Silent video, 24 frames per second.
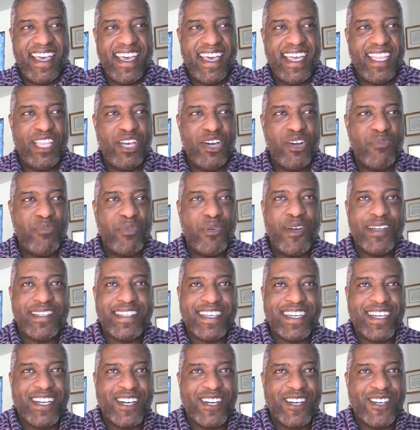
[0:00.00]
Hello, boys
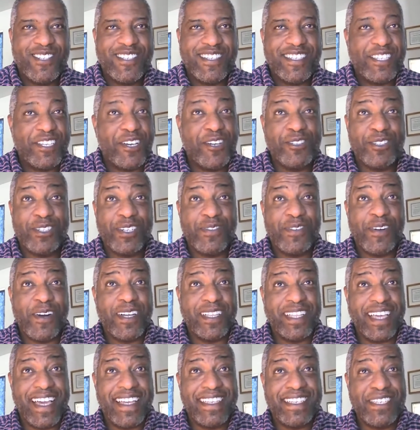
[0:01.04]
and girls and children of
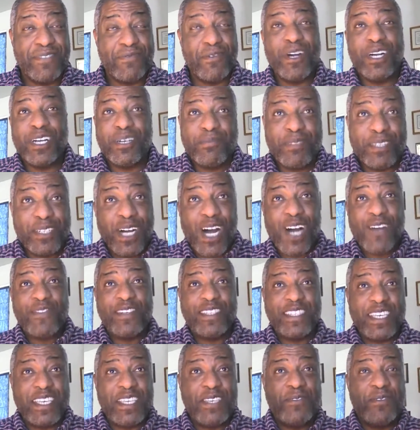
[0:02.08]
all ages. Welcome to Coffee
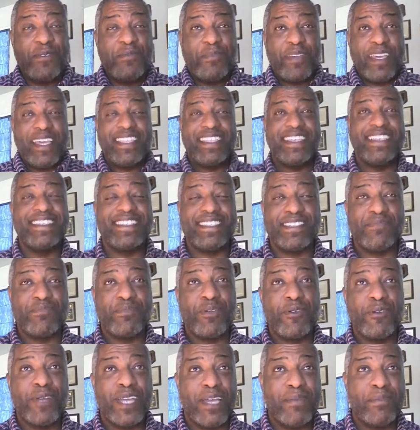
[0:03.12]
Tea, You and Me. This is a
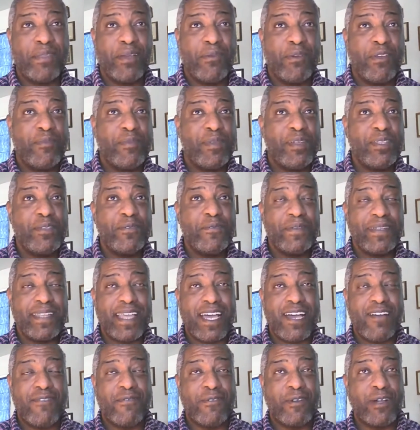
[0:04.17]
program that we've been doing
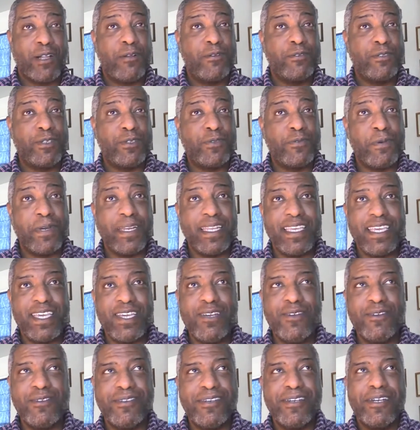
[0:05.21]
now for close to 20
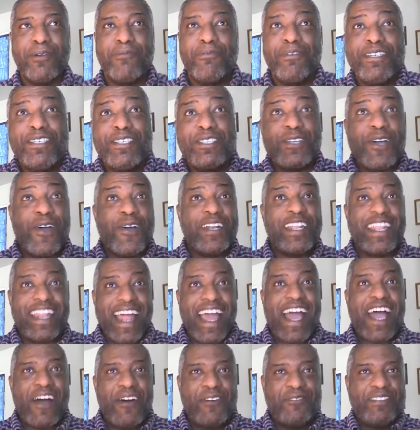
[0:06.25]
years. We started
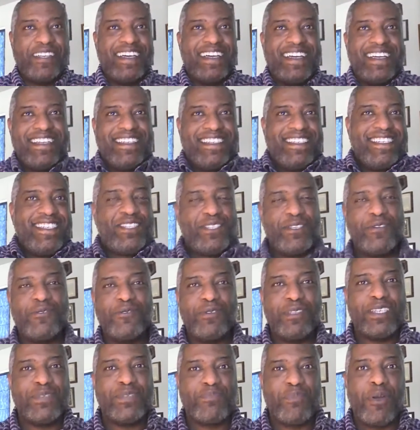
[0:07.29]
out just
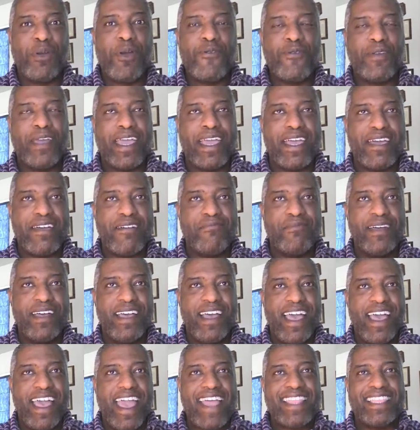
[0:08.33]
doing this program
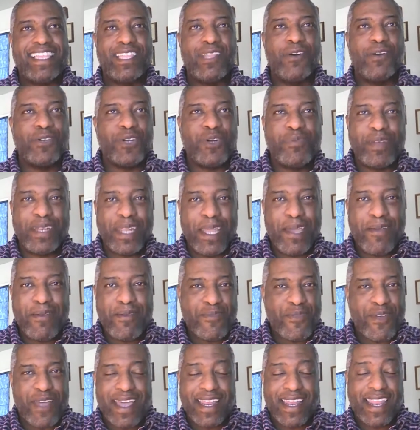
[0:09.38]
at the local Panera
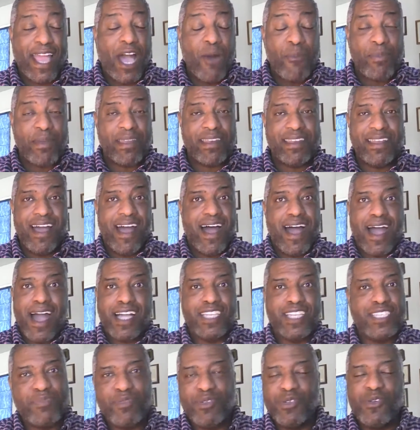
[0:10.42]
Bread, helping
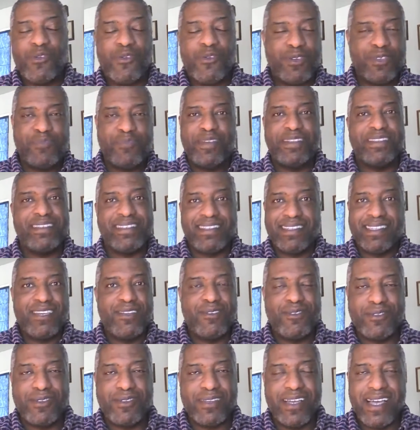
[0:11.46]
entrepreneurs, business
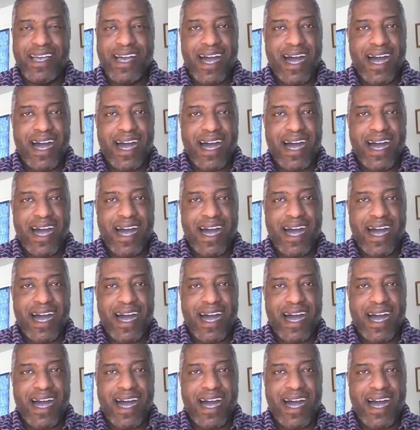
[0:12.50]
leaders,